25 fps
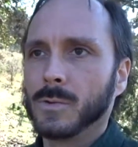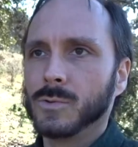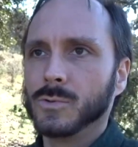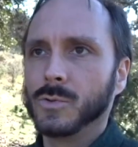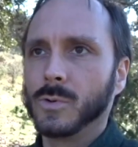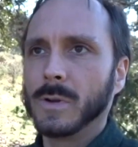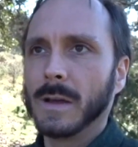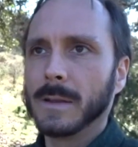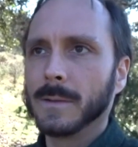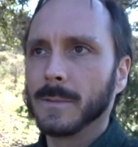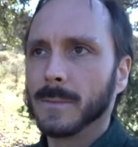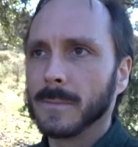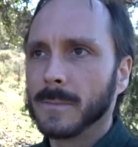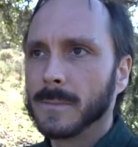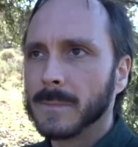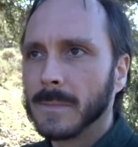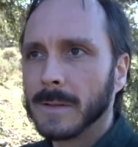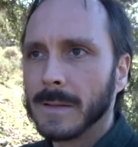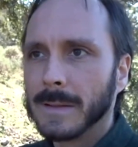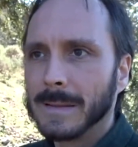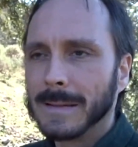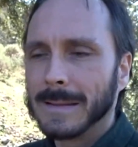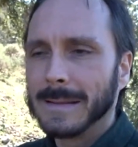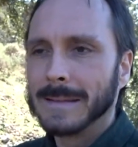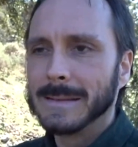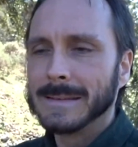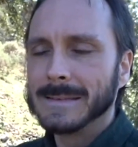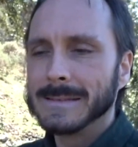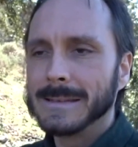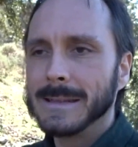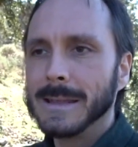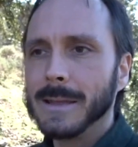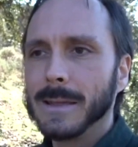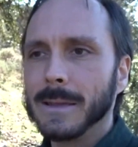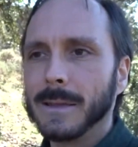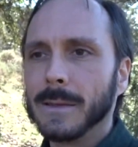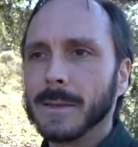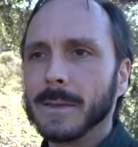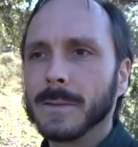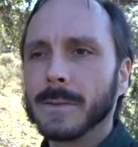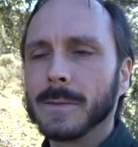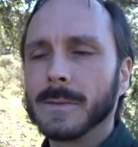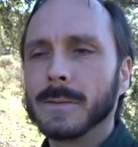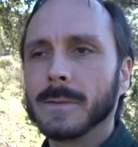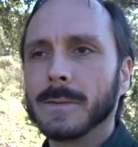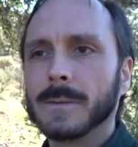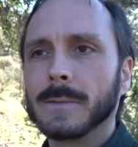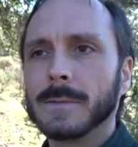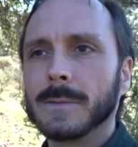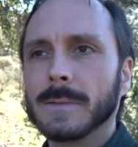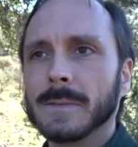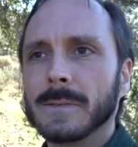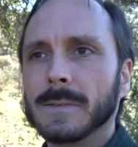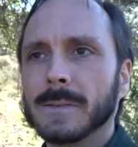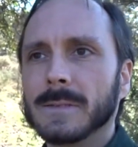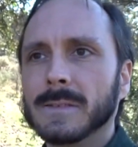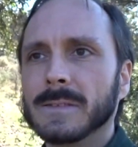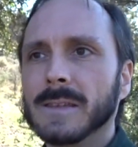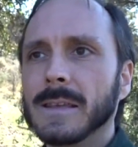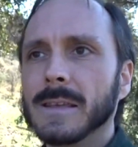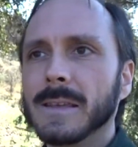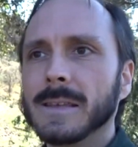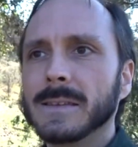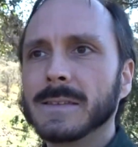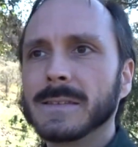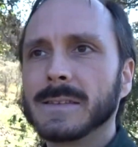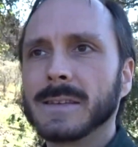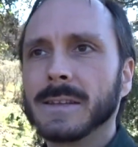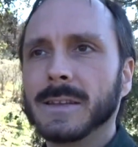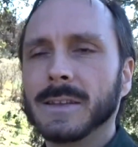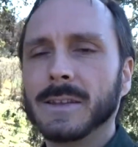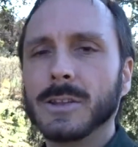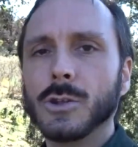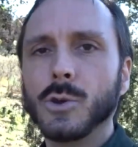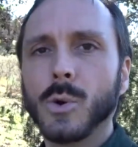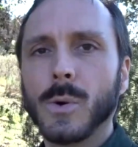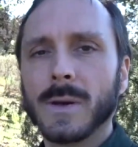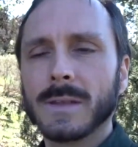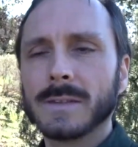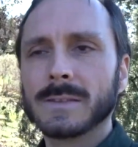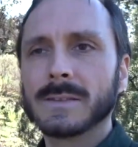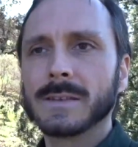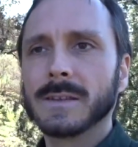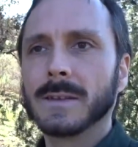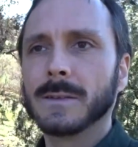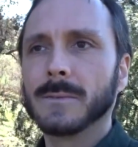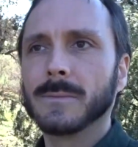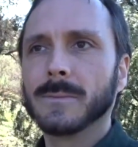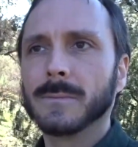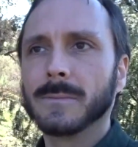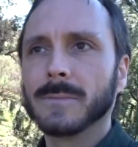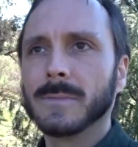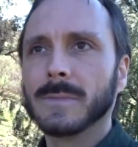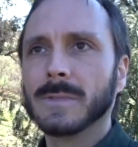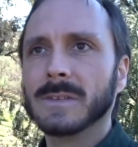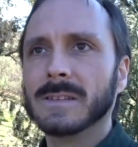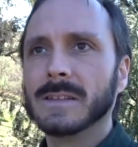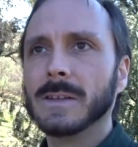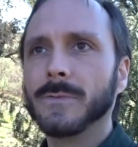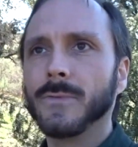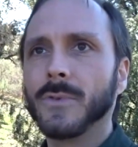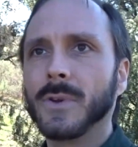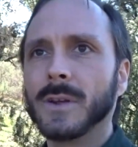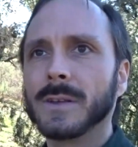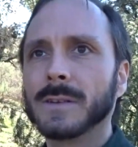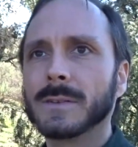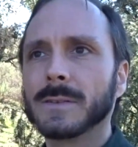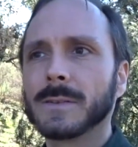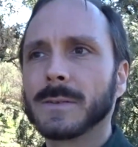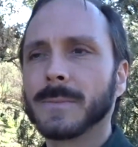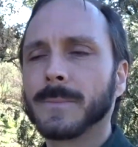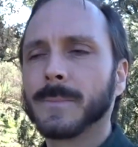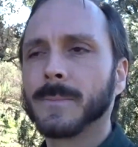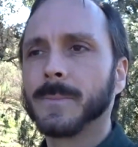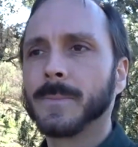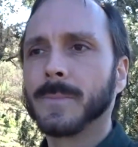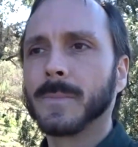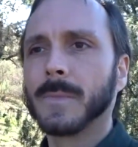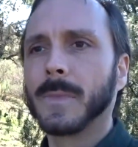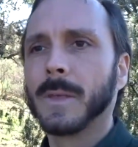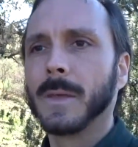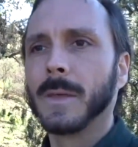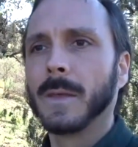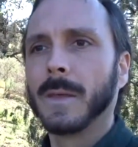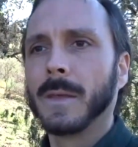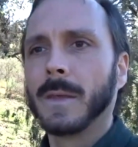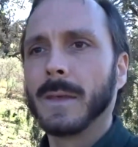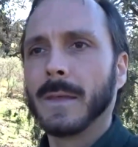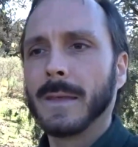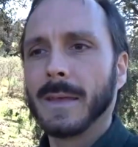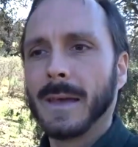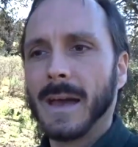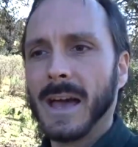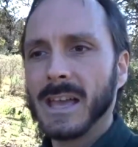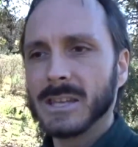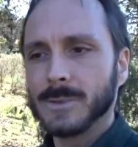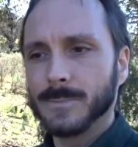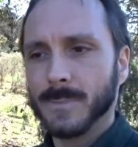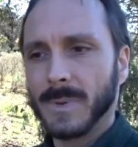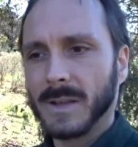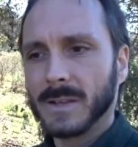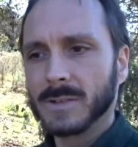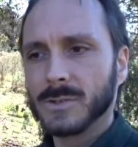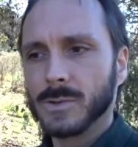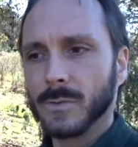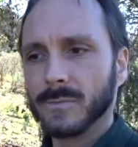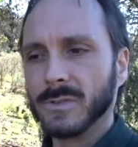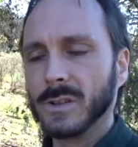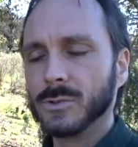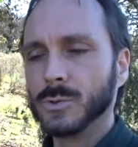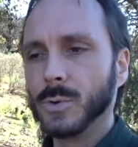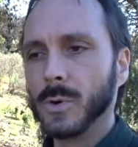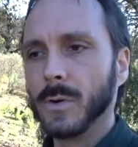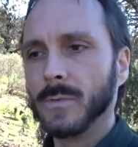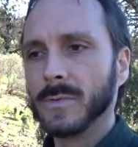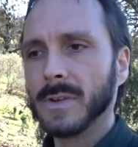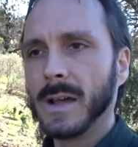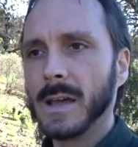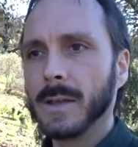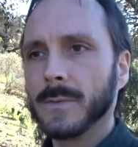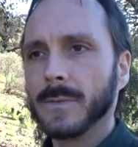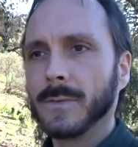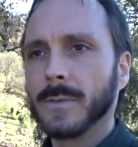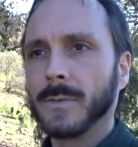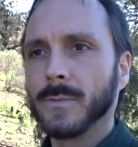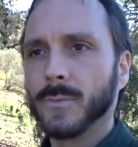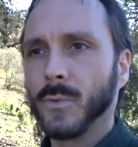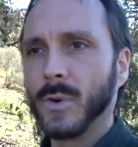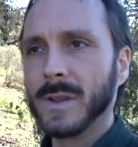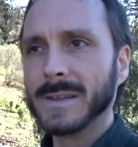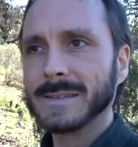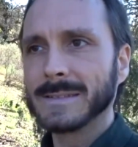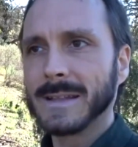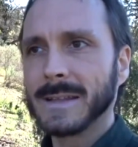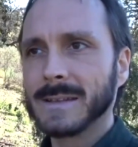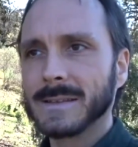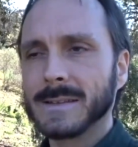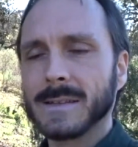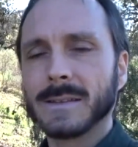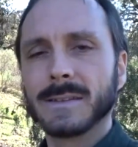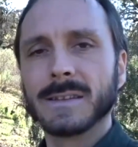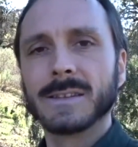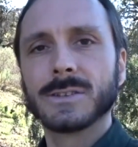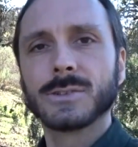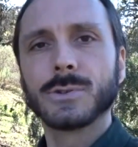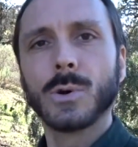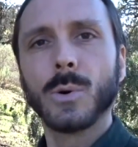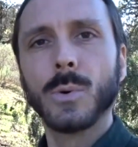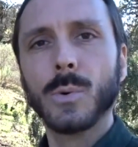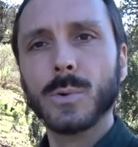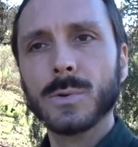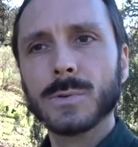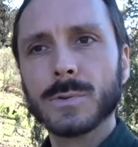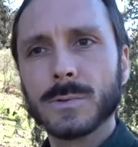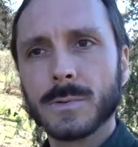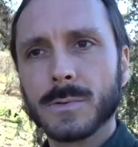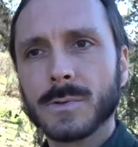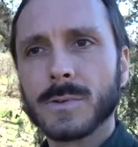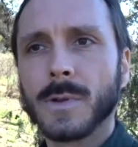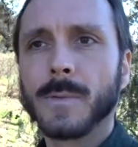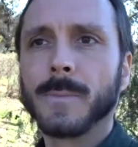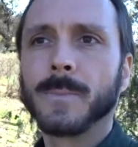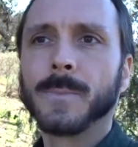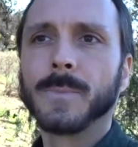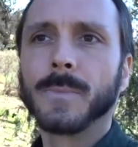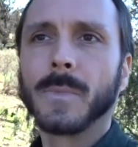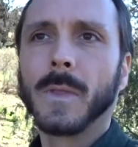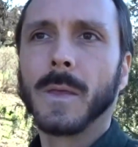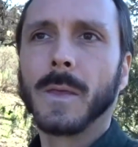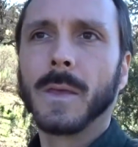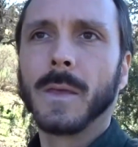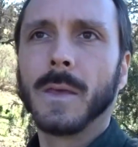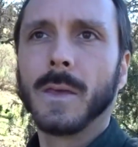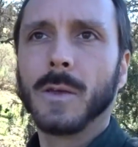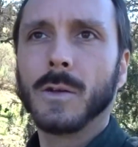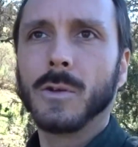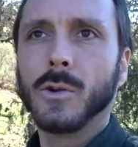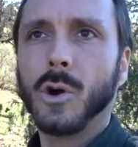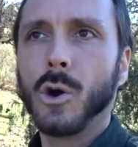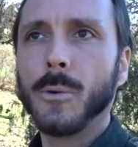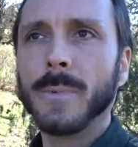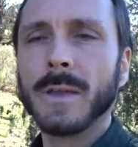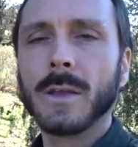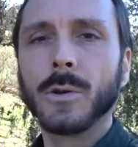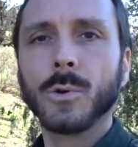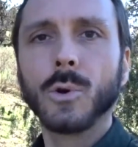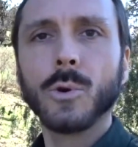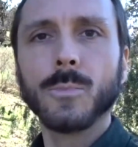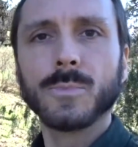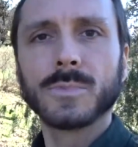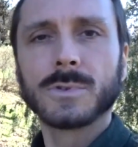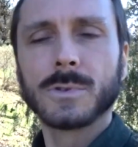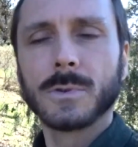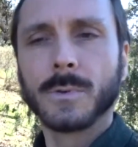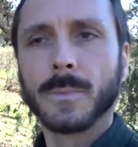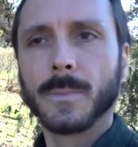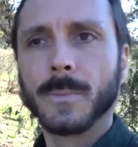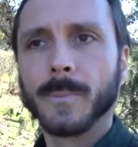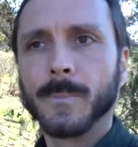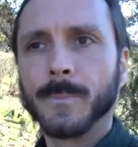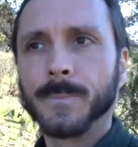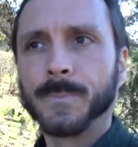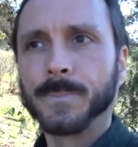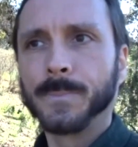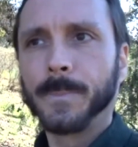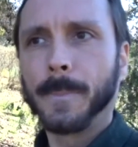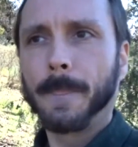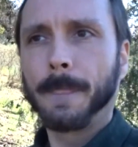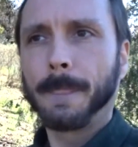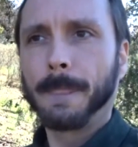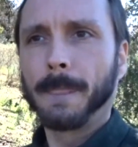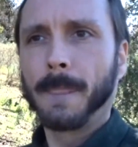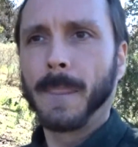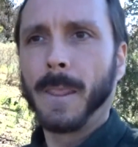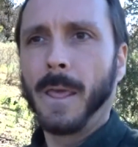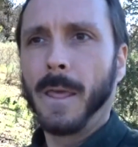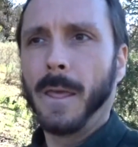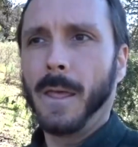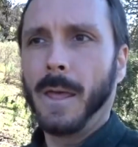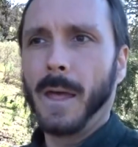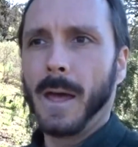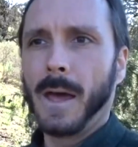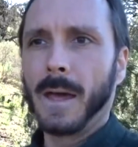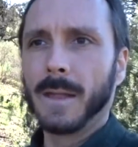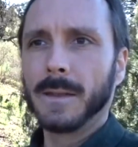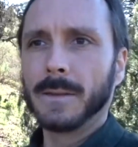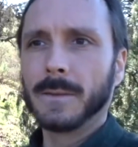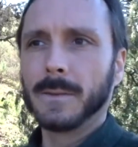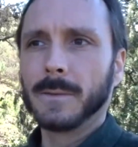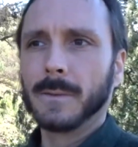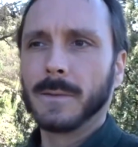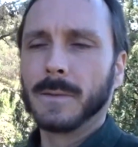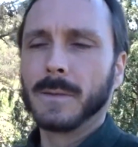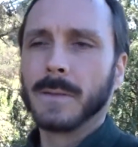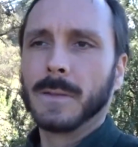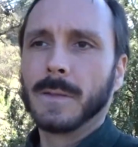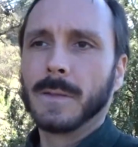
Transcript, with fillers: You can see this nuance in different aspects of the tree of life. For instance, the souls come in groups and